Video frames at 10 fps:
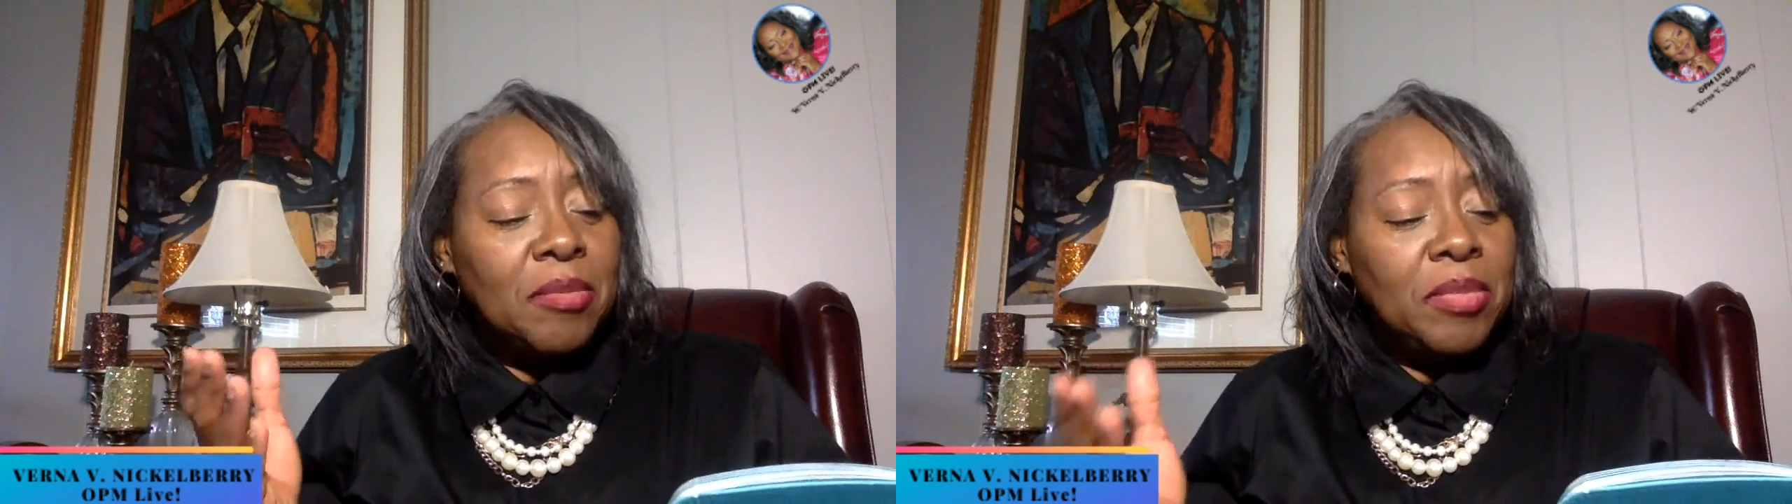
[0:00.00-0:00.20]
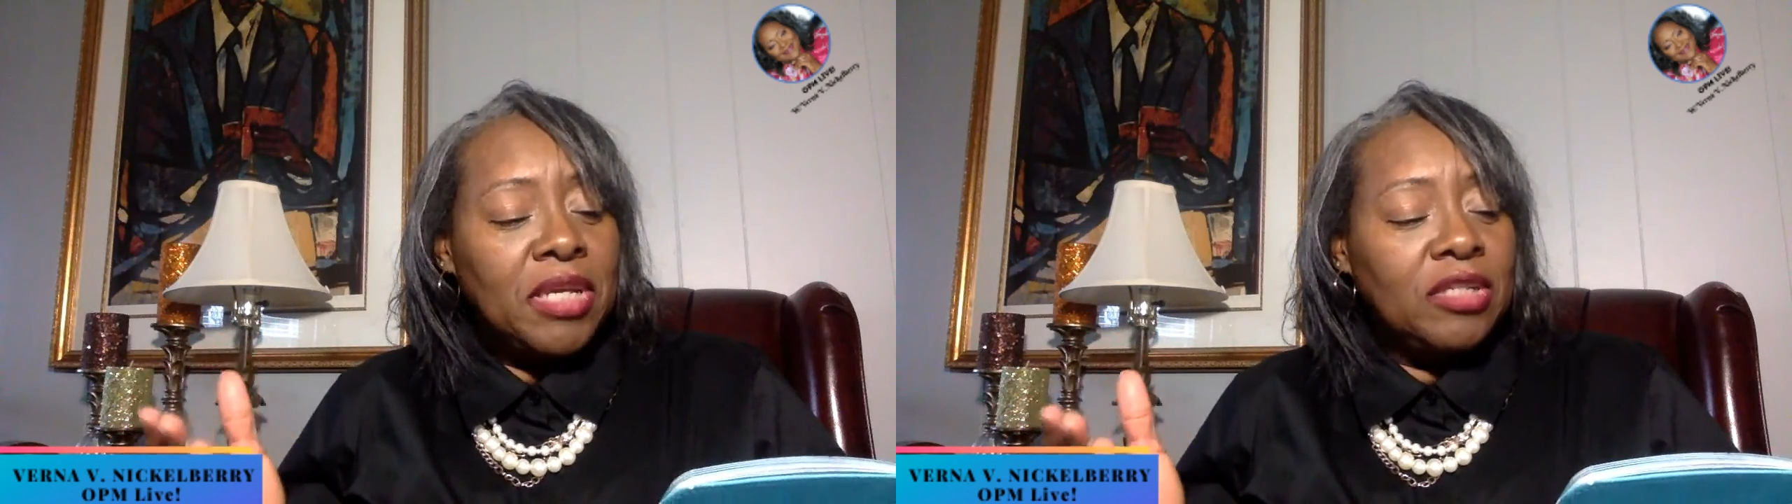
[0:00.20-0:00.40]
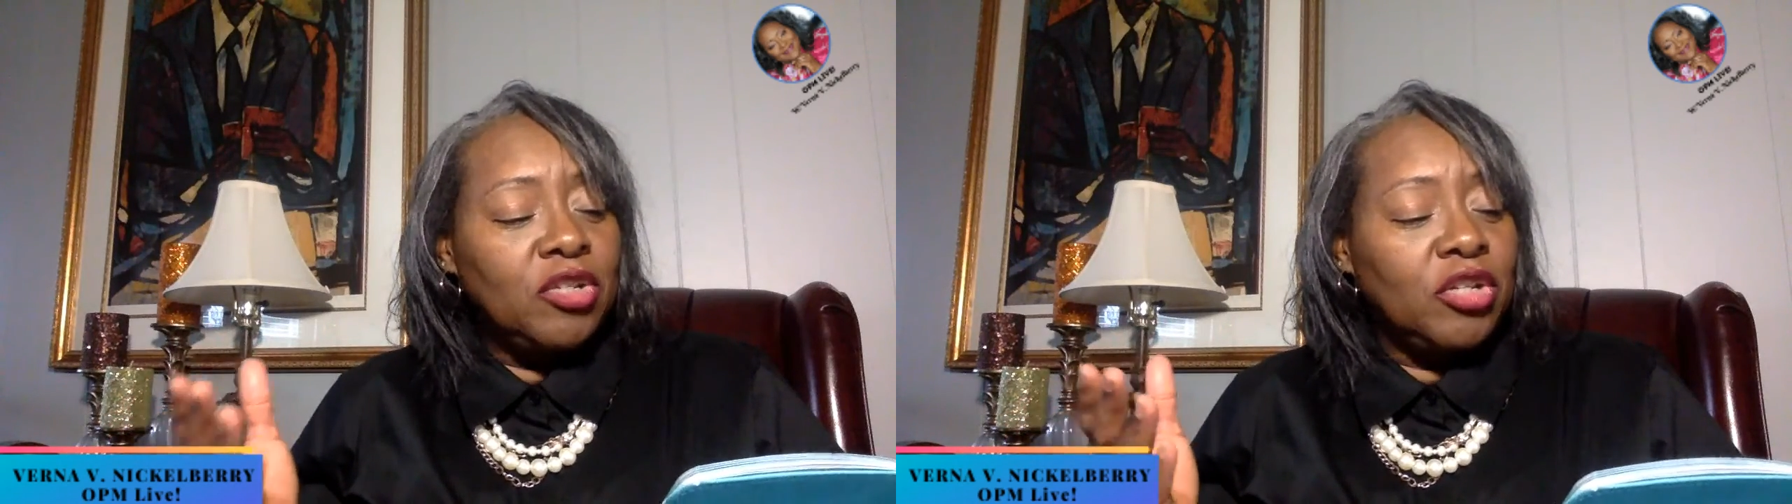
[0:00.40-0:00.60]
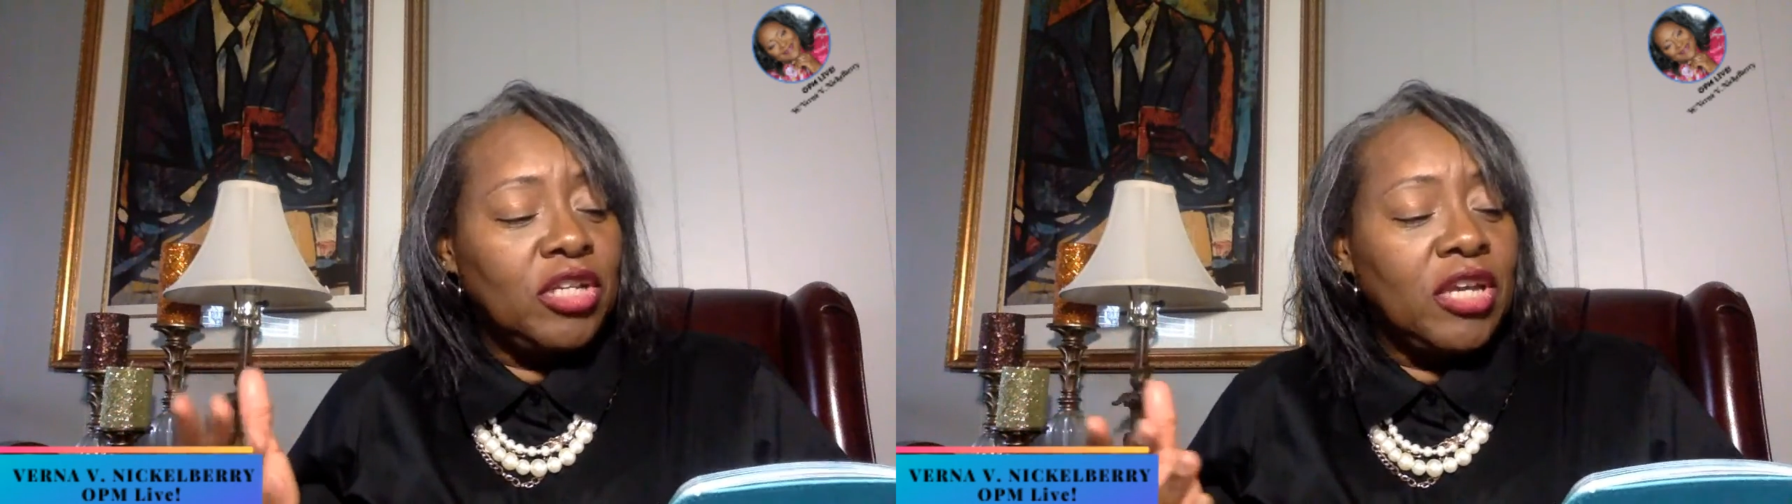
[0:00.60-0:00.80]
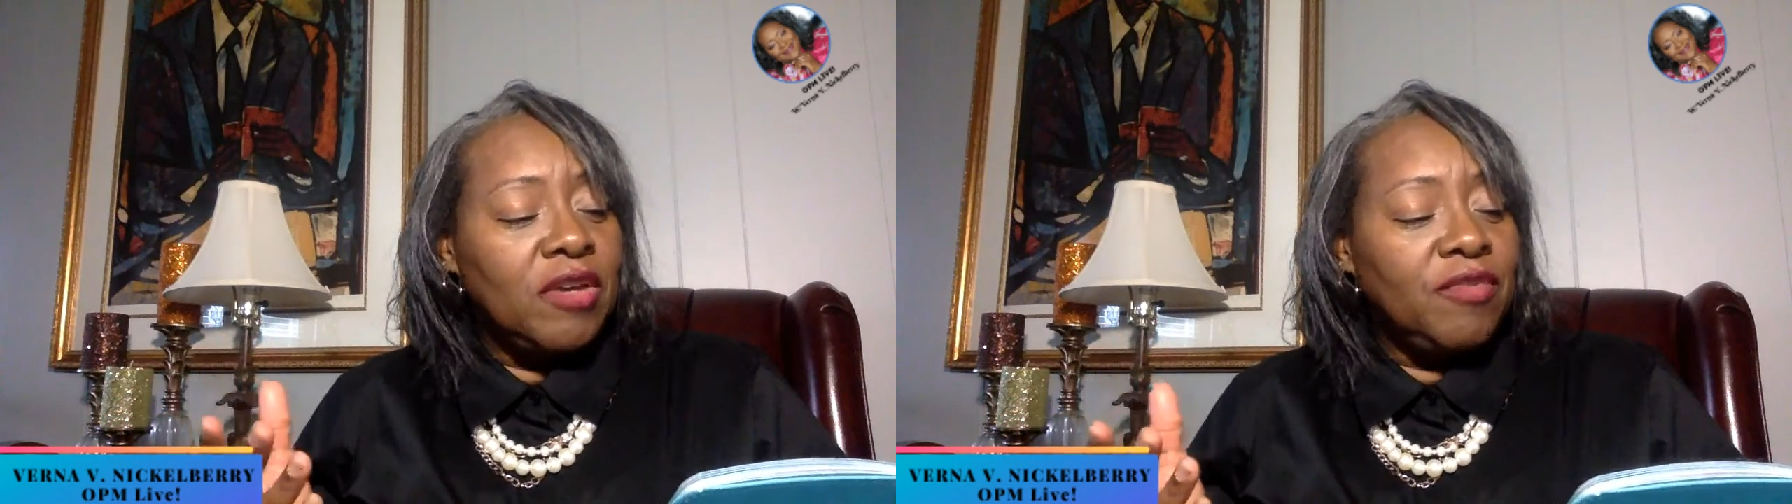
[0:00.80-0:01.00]
me to
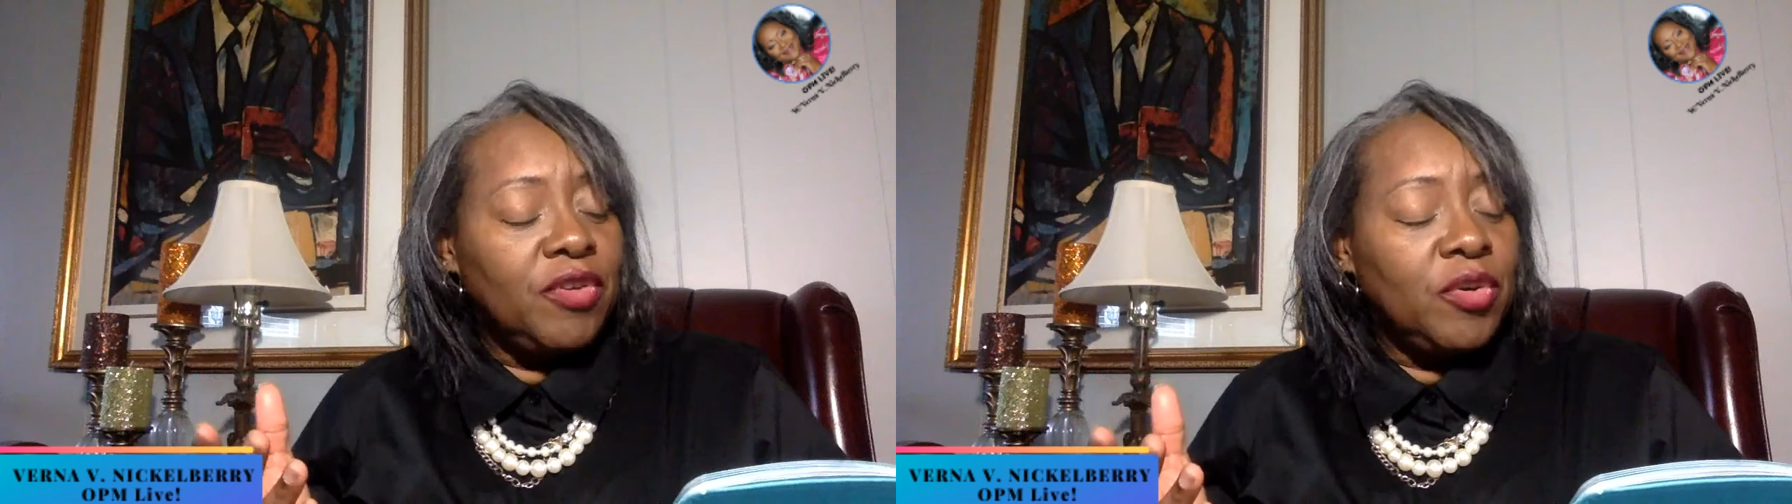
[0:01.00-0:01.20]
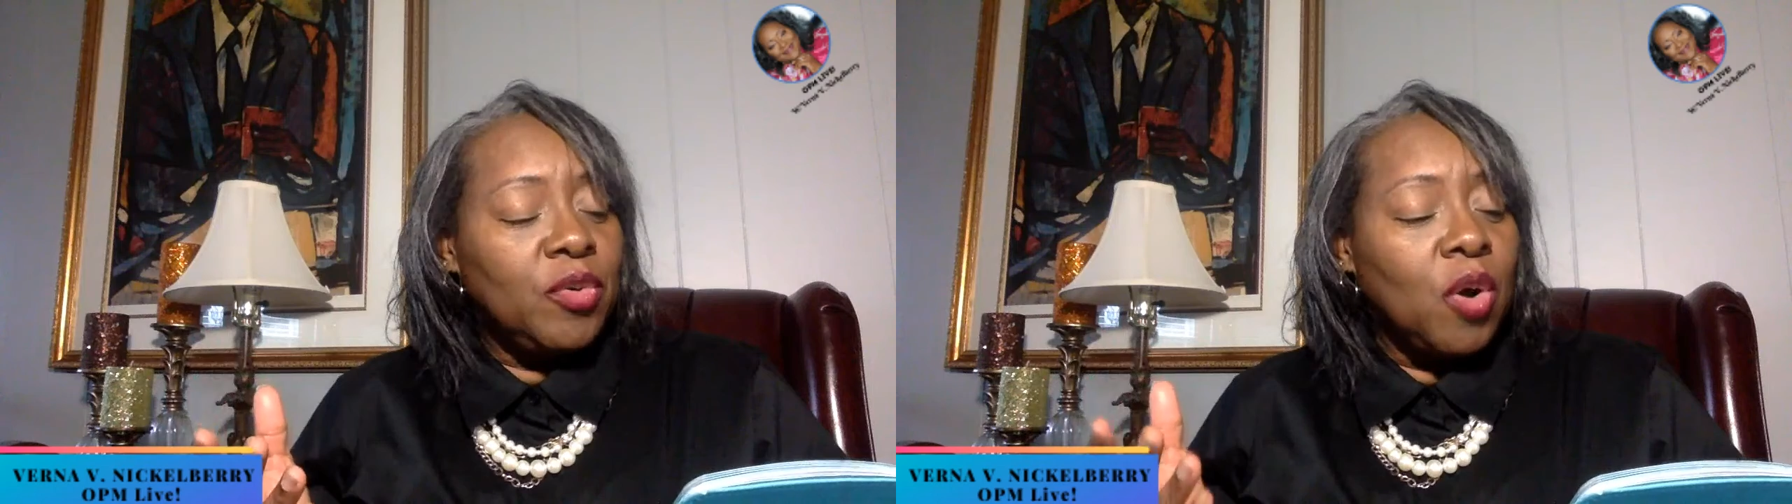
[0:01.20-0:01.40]
give you